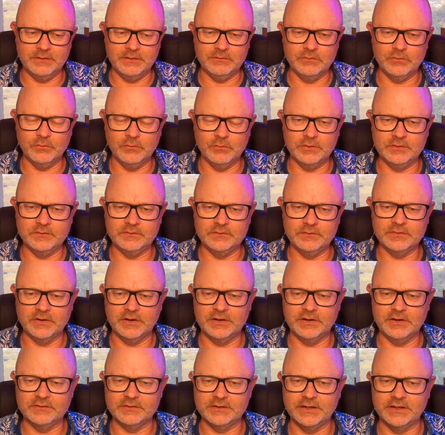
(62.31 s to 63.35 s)
noise
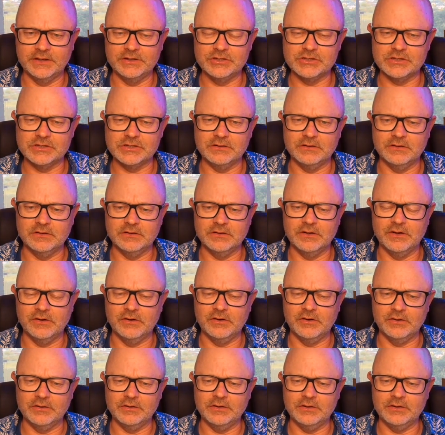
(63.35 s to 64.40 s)
isolation
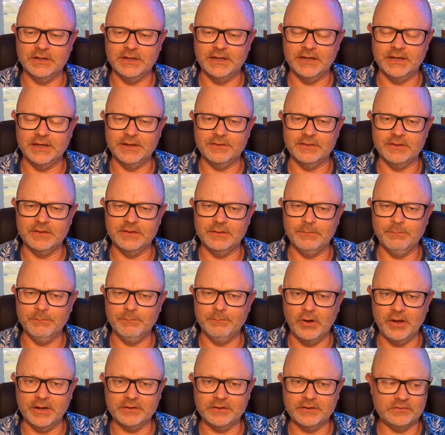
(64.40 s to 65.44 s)
on the
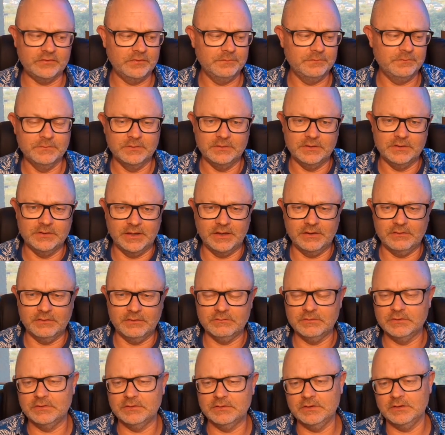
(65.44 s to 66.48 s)
mics now
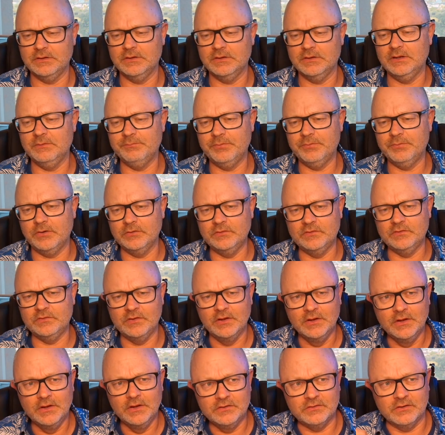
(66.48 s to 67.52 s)
with the AirPods.
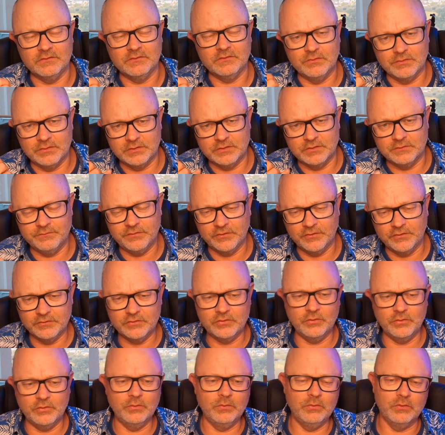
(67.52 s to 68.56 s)
So if you're on a phone
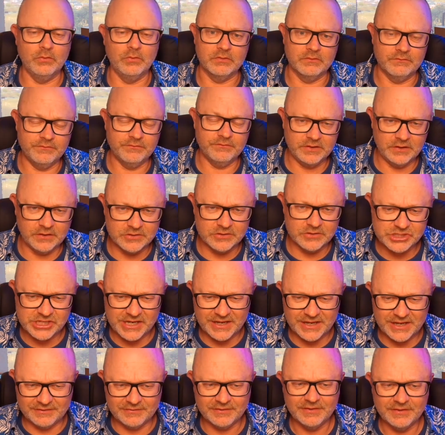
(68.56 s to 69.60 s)
call or a video
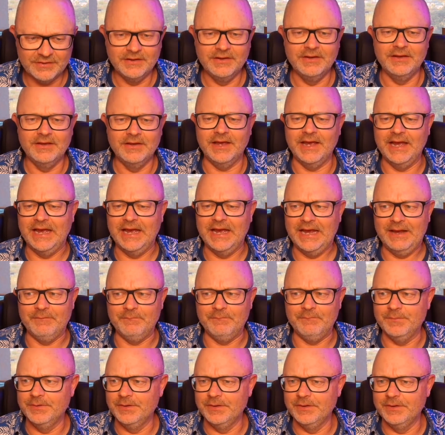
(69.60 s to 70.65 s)
chat,
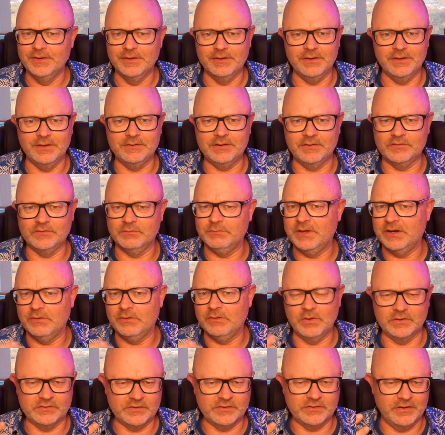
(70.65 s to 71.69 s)
it doesn't matter
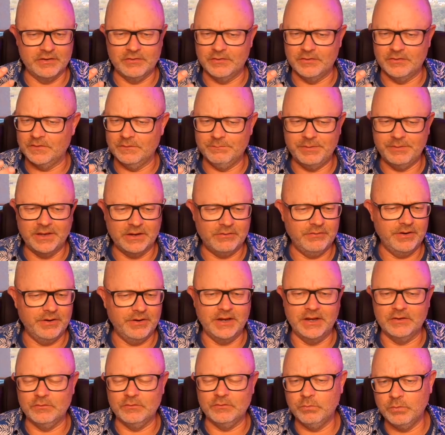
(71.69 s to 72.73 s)
what's going on in the
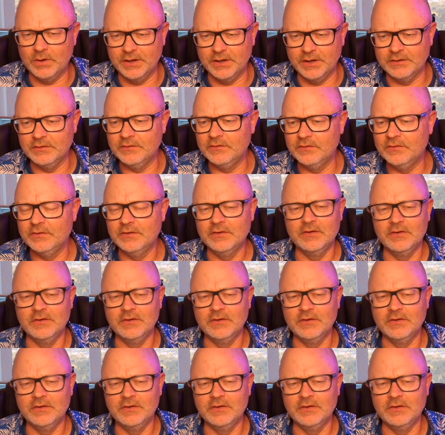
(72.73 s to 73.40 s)
background, wind,